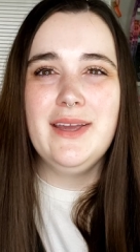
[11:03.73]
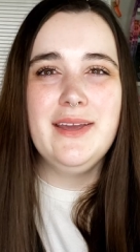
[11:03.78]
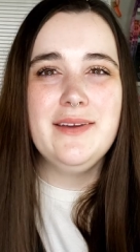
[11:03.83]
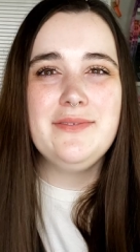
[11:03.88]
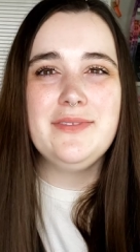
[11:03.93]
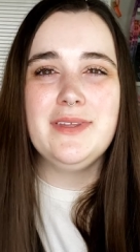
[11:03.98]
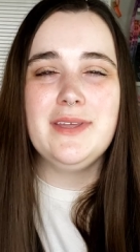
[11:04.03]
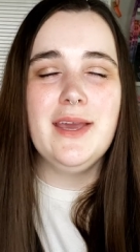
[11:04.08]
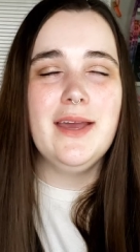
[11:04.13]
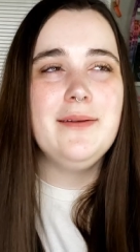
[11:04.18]

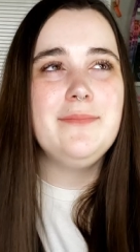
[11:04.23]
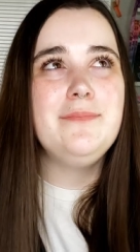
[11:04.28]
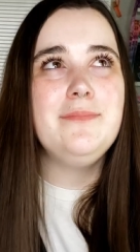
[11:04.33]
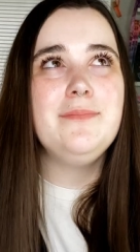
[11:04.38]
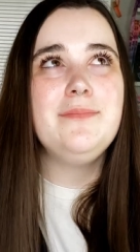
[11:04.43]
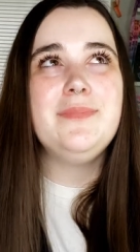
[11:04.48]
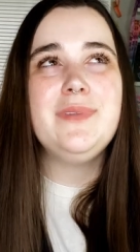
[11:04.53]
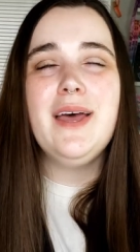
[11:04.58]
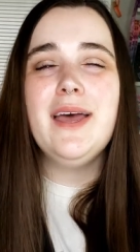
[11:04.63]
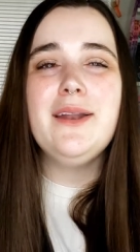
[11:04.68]
have to I
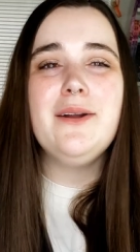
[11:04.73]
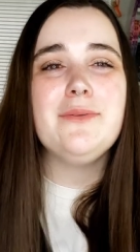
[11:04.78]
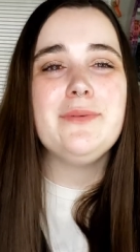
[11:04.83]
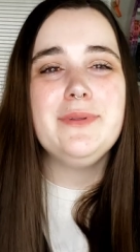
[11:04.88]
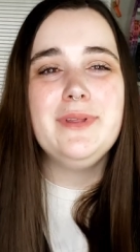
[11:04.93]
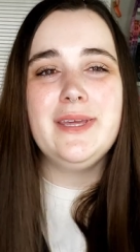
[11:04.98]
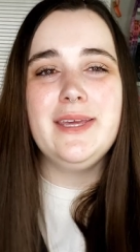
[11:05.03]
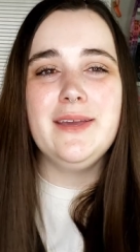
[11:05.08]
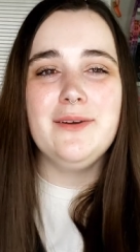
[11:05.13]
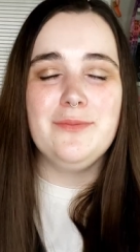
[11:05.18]
I don't
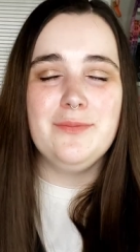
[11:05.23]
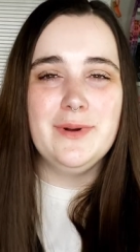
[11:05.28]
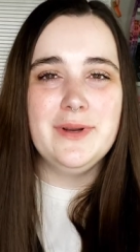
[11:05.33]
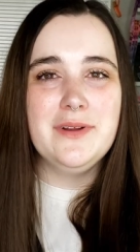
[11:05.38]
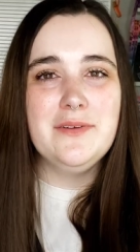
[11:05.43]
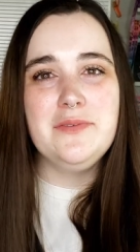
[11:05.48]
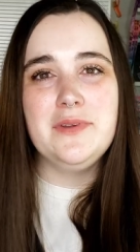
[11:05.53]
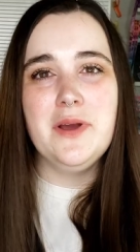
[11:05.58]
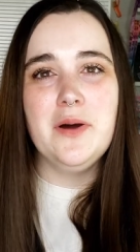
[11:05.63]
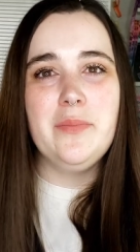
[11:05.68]
really get rid
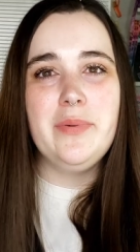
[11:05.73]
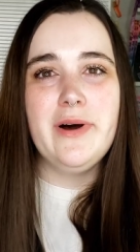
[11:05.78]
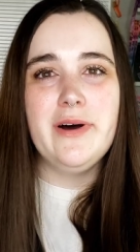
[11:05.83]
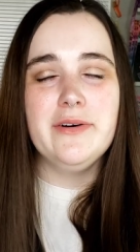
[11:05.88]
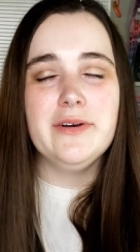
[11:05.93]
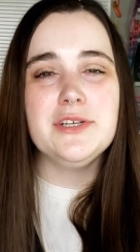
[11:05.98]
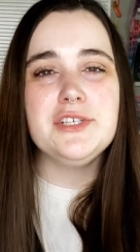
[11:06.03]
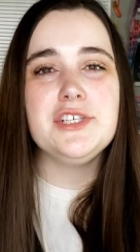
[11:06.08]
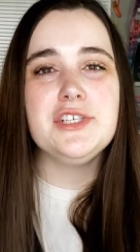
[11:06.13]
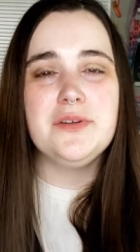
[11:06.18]
of nail
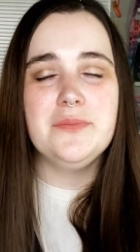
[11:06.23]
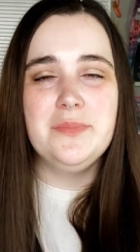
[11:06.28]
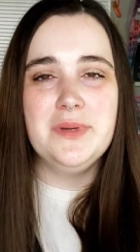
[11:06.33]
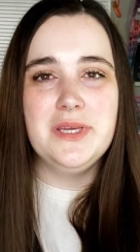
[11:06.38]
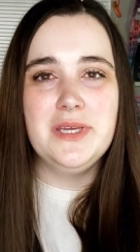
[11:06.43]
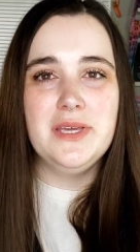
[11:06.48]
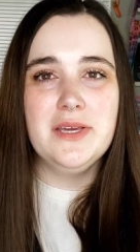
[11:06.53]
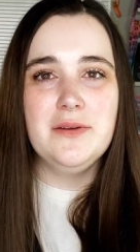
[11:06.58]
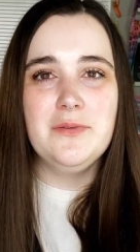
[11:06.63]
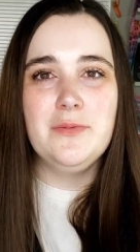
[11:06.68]
polish to
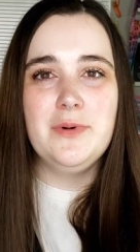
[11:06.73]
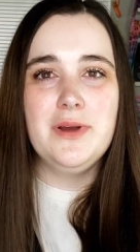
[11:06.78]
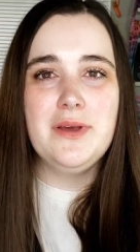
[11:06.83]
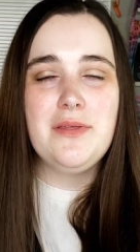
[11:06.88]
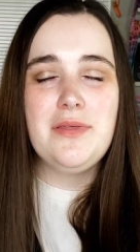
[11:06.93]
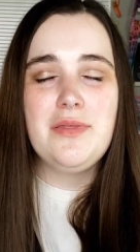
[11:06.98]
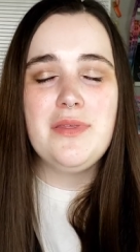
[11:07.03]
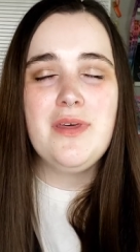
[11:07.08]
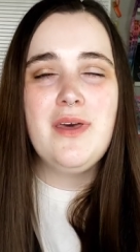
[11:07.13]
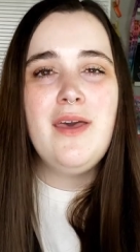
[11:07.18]
begin
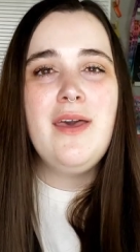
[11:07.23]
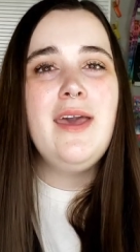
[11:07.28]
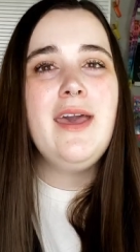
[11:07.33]
with.